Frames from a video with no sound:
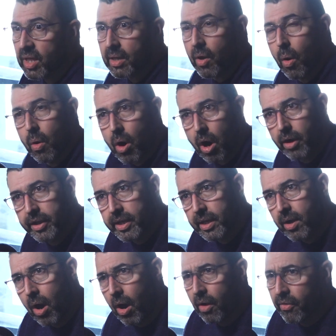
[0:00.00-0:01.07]
think,
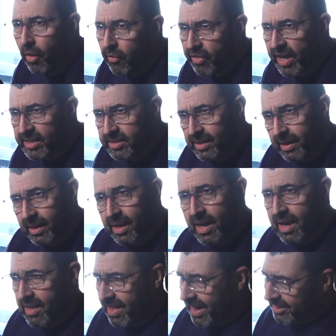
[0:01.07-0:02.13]
Carnegie Hall, that's an
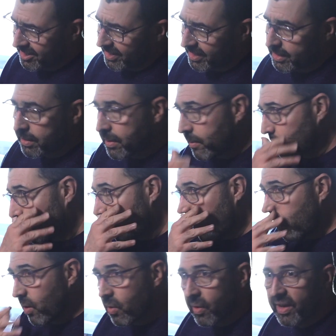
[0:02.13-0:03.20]

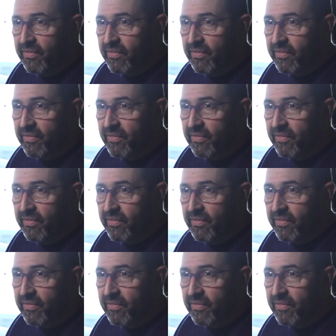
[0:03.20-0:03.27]
no.